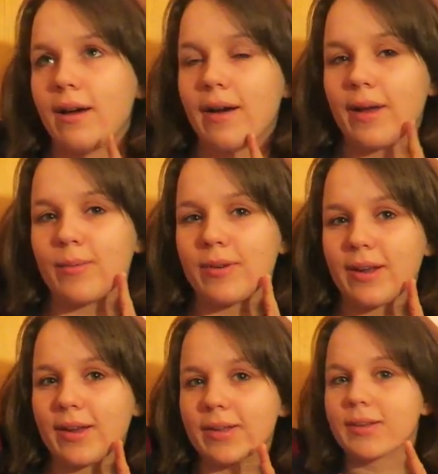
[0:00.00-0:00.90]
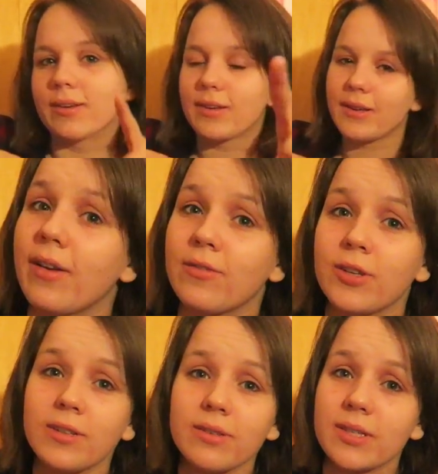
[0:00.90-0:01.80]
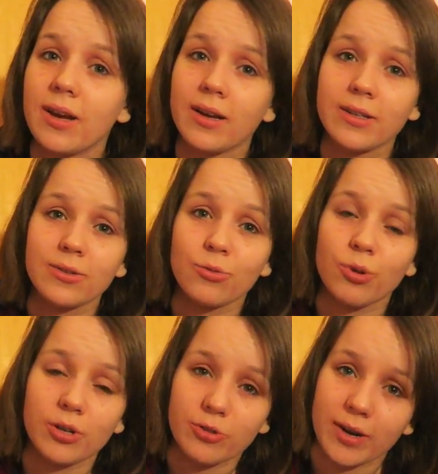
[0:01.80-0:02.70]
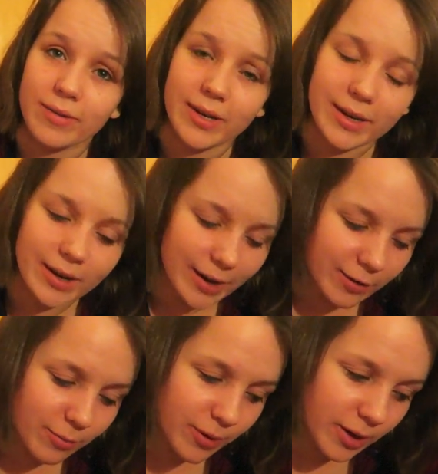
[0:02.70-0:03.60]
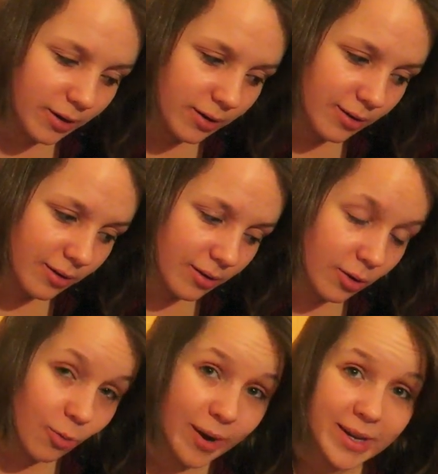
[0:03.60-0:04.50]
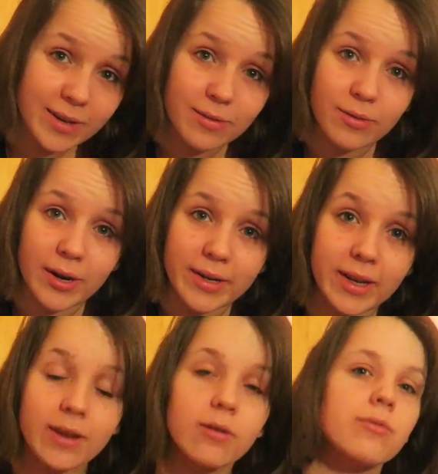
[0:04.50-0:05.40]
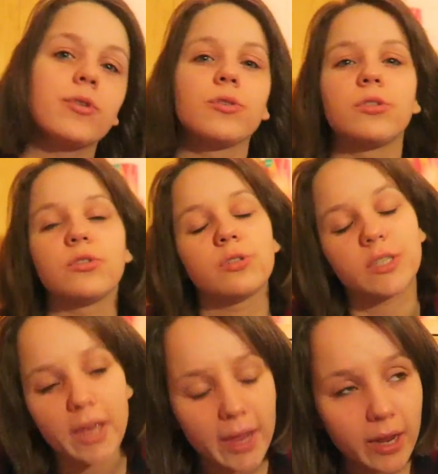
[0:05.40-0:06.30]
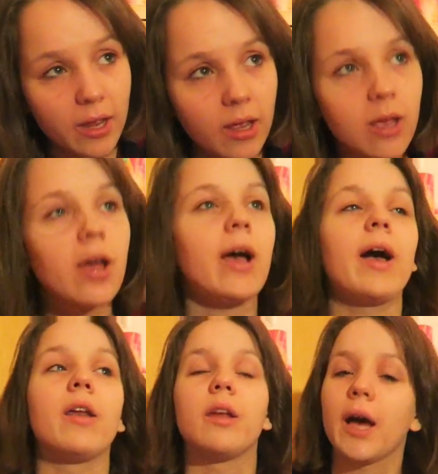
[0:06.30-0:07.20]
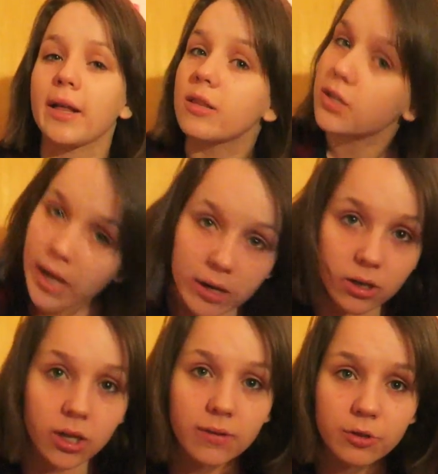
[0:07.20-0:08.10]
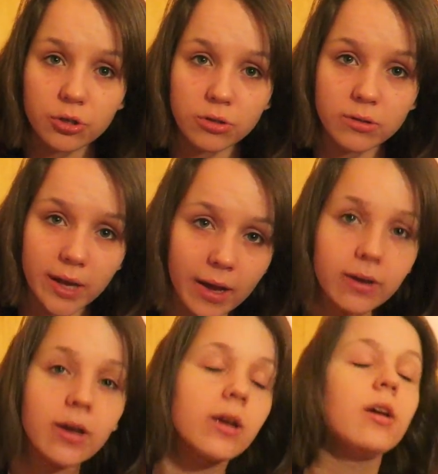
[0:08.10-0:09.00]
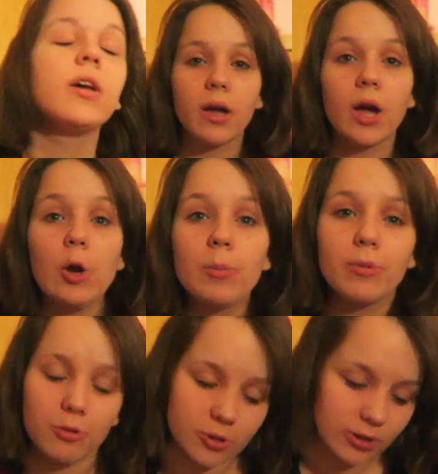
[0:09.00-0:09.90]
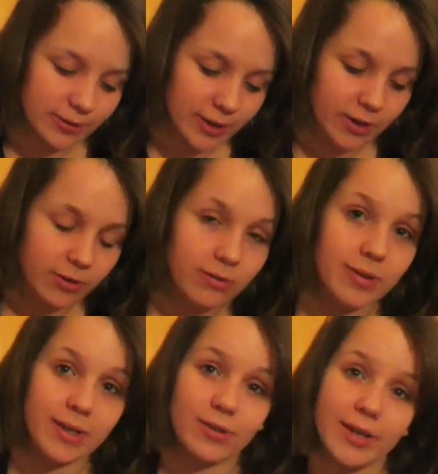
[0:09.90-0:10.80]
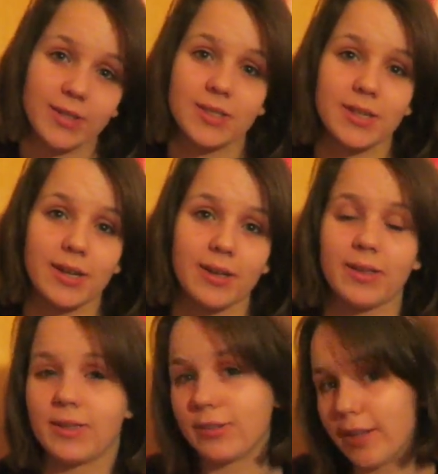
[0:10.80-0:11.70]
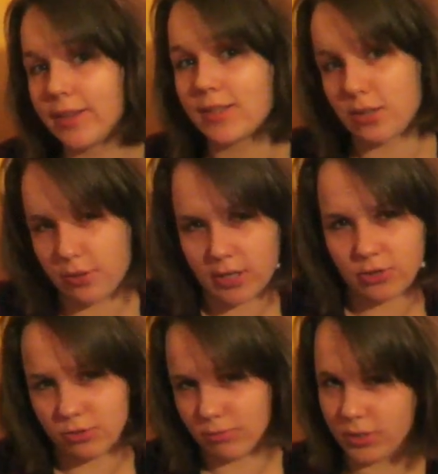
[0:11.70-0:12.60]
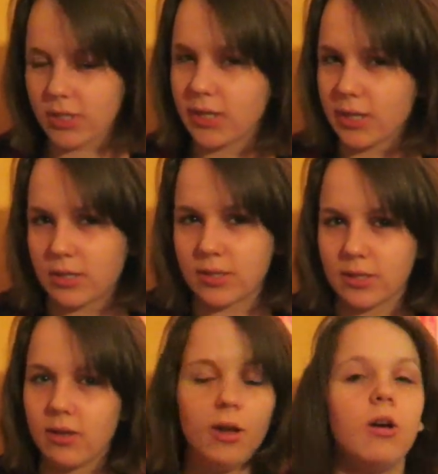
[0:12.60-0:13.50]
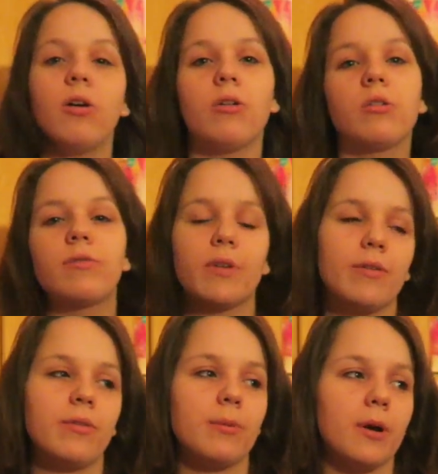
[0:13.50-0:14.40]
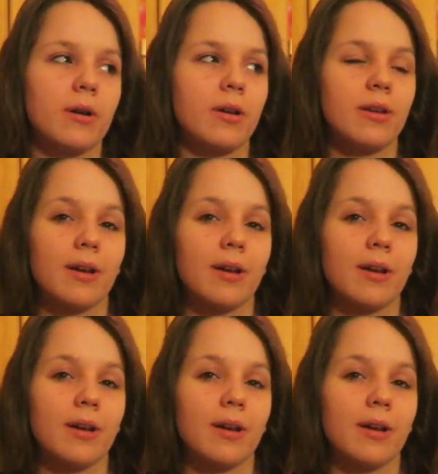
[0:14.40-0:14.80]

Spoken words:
I'm tired. VEDF is hard while travelling. I have been away Friday through to today, and I had the technical issues on Saturday. I hope you enjoyed the video and you like the style and you like this location because I get to sit on a fluffy rug.